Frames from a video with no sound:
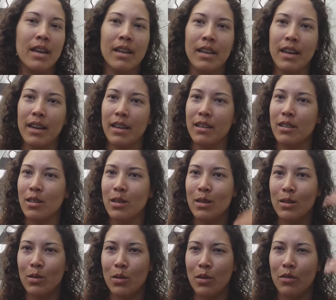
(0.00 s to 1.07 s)
yeah,
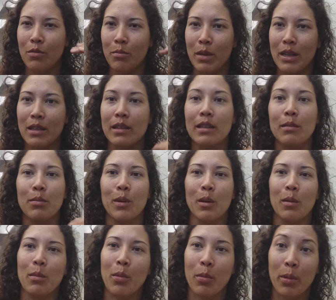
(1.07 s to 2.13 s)
just sort of mentally
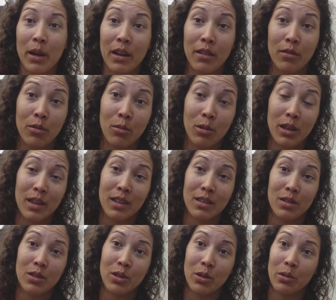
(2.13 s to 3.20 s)
be prepared for what it is
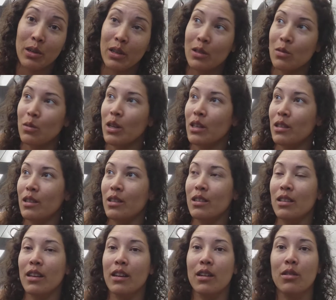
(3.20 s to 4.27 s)
you're doing as well.
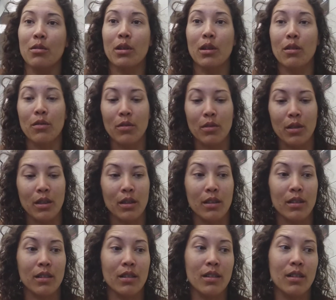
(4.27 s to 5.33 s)
Just like going over the